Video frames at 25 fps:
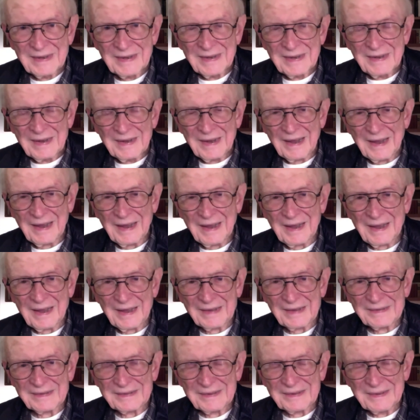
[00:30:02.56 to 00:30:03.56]

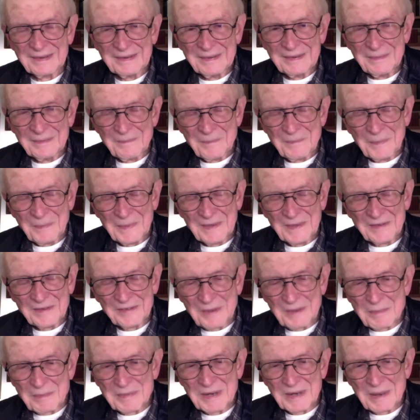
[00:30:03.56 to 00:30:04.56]
And
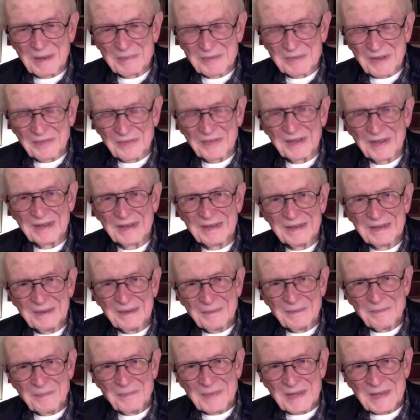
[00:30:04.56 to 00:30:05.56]
sometimes I think
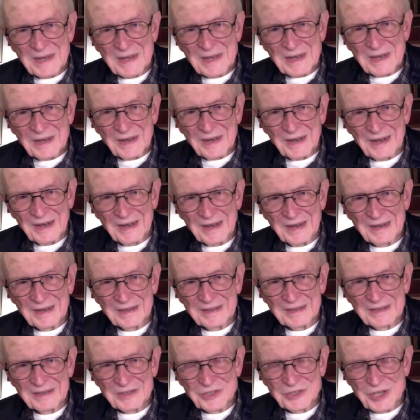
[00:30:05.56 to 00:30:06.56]

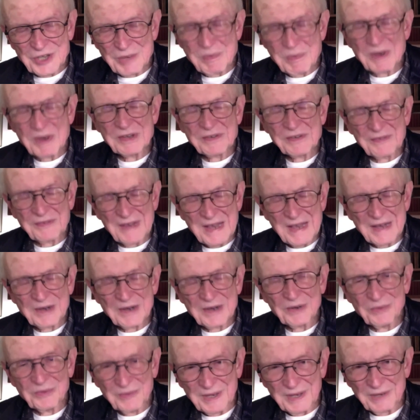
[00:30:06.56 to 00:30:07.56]
she must have had her
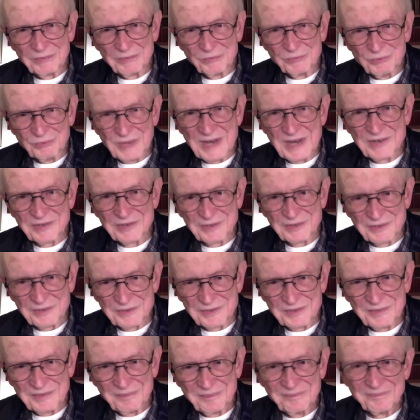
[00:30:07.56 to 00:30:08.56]

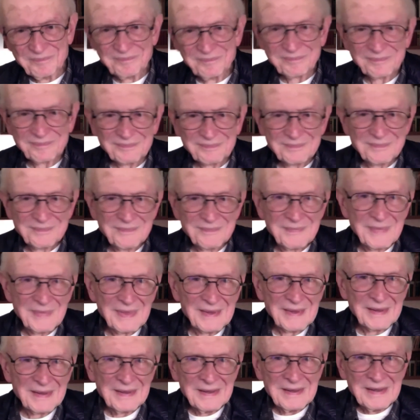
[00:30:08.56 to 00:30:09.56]
reasons,
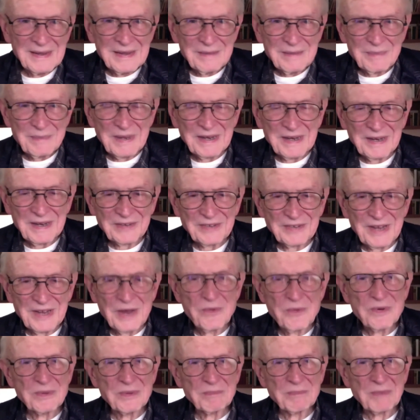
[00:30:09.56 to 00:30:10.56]
because he
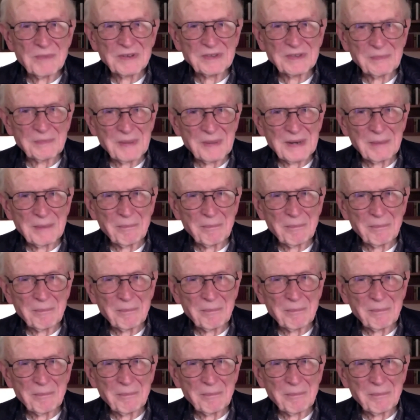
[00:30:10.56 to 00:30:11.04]
must have been a